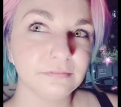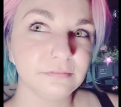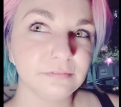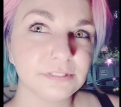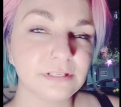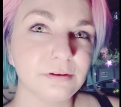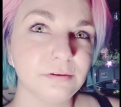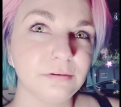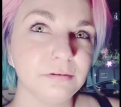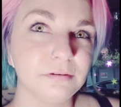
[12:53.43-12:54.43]

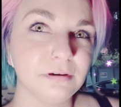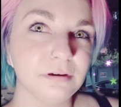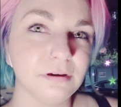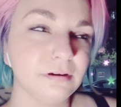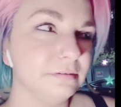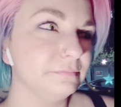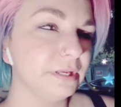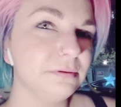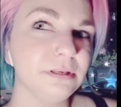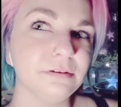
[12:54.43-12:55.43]
So
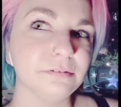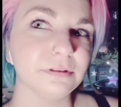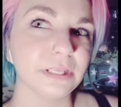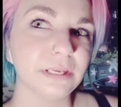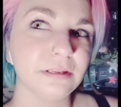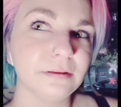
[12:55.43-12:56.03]
maybe you can relate.